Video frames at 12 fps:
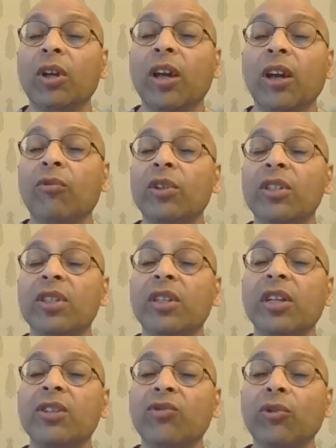a worse
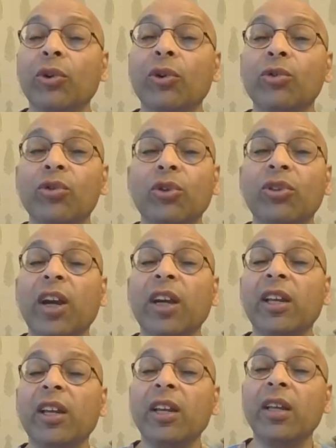taste for you. So
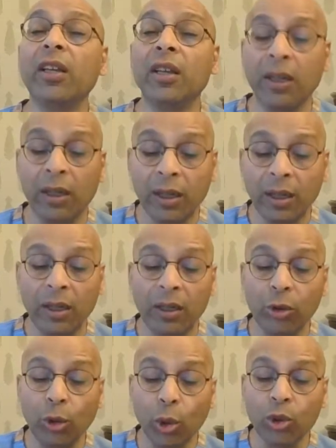try eating
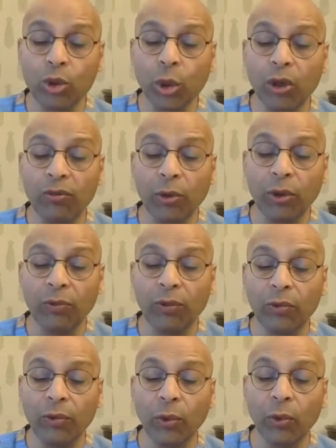no salt for
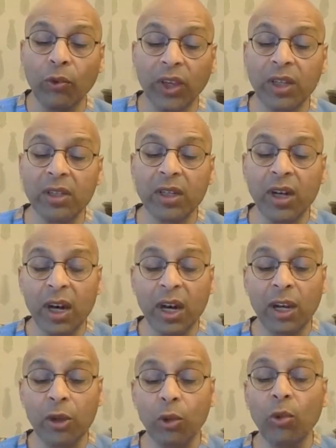a few weeks,
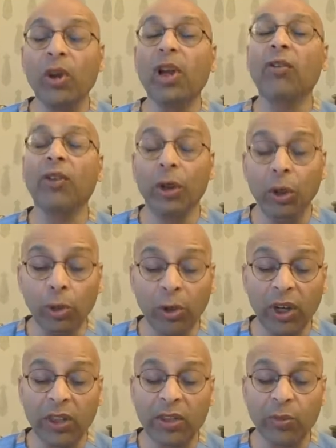and you will have a new
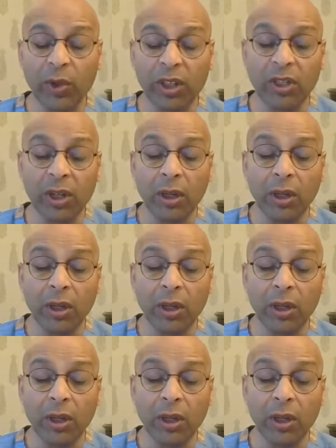taste buds.